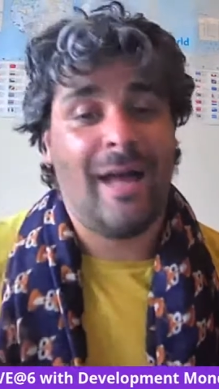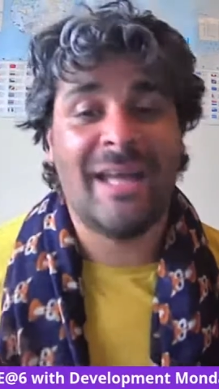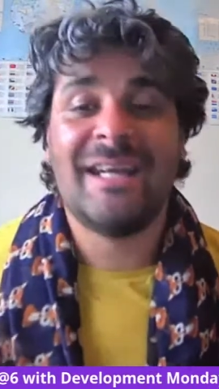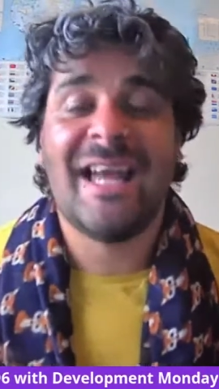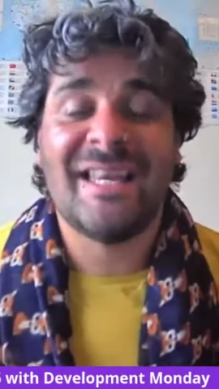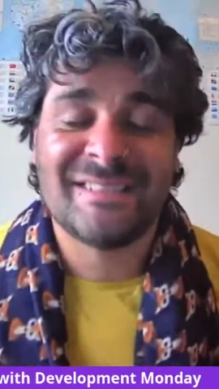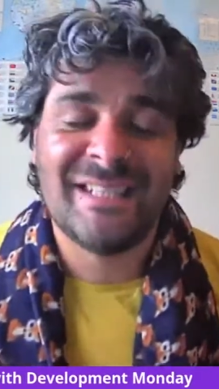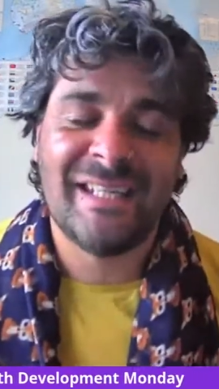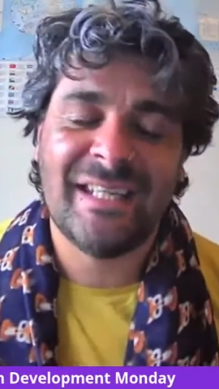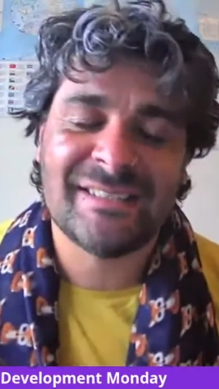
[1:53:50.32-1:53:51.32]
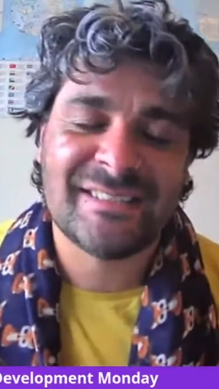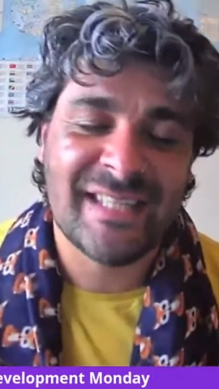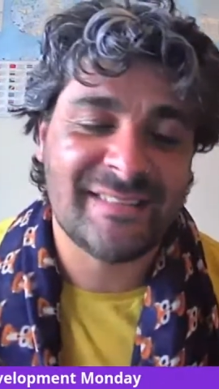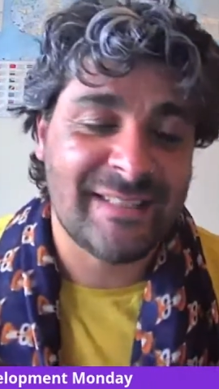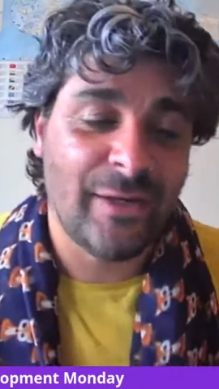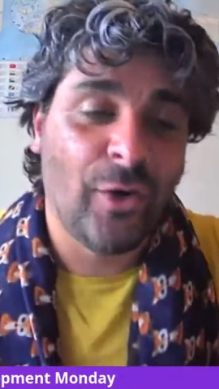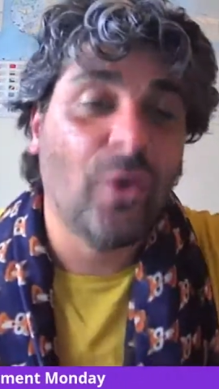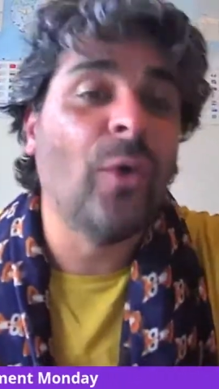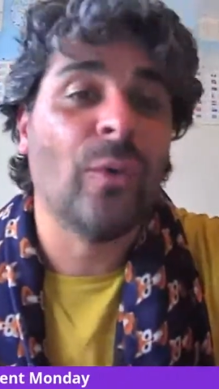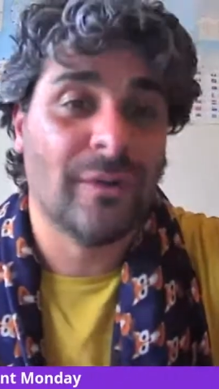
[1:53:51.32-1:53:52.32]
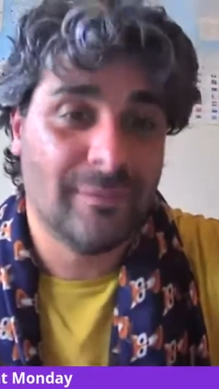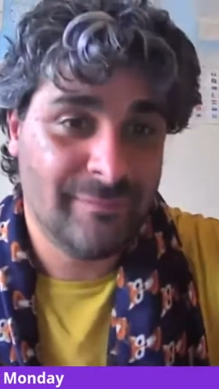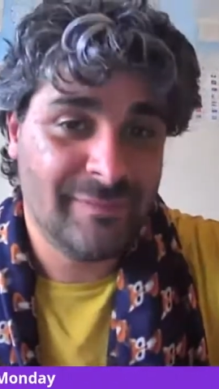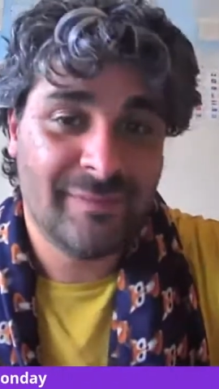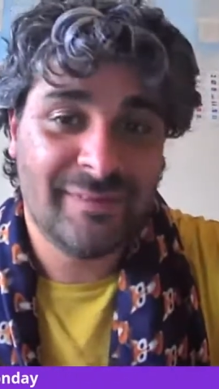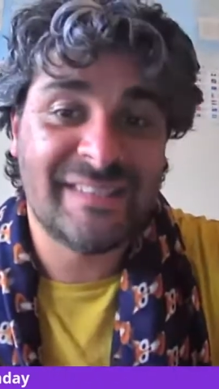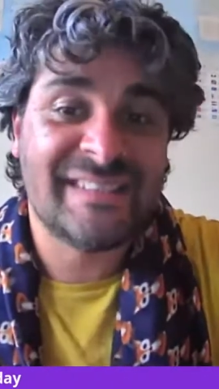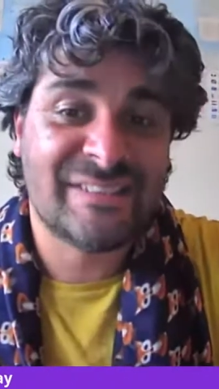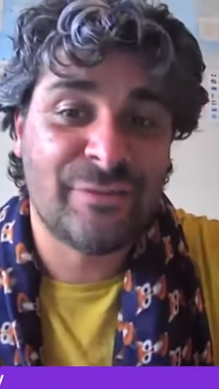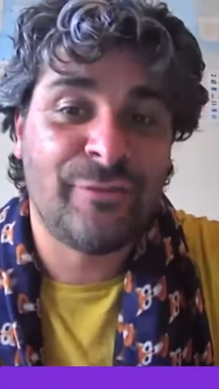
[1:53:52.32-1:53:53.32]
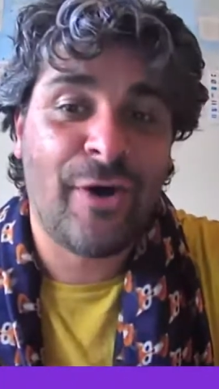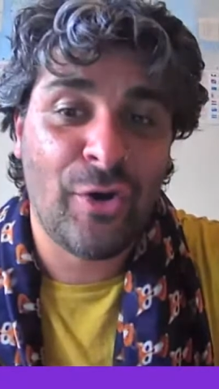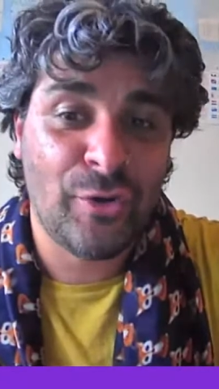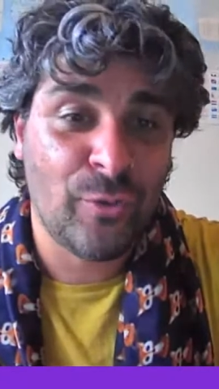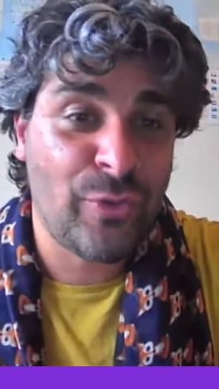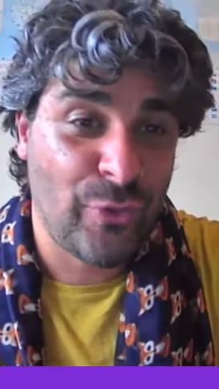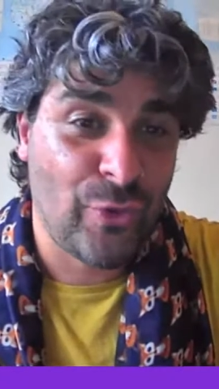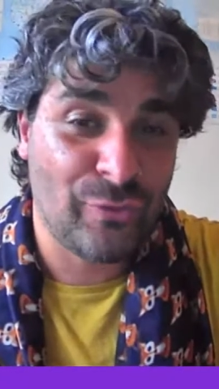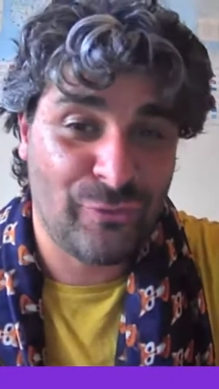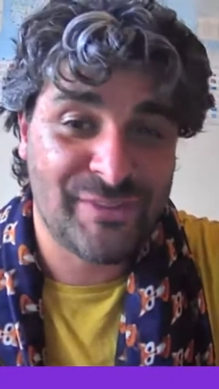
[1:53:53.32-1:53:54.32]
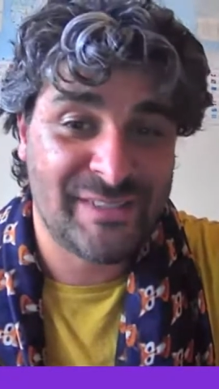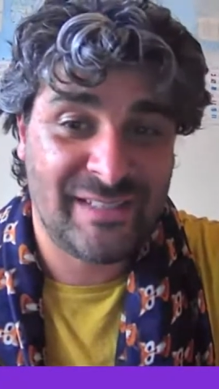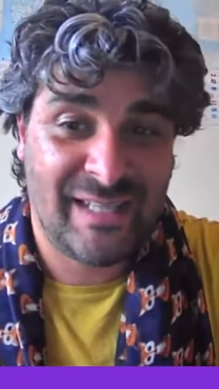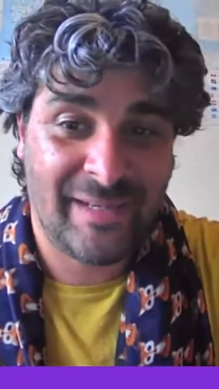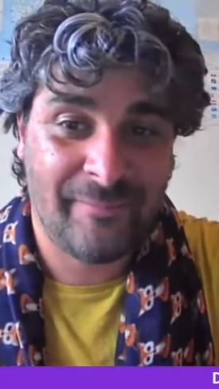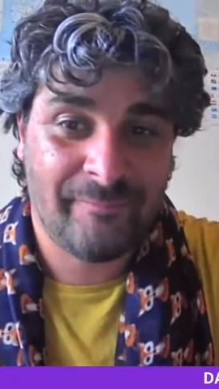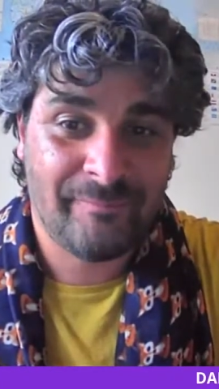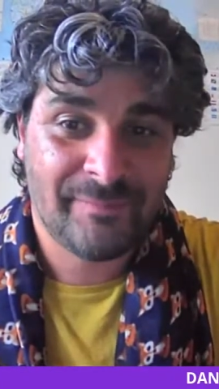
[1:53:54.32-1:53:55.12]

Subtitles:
And Leslie says it all. This is the final thought for today.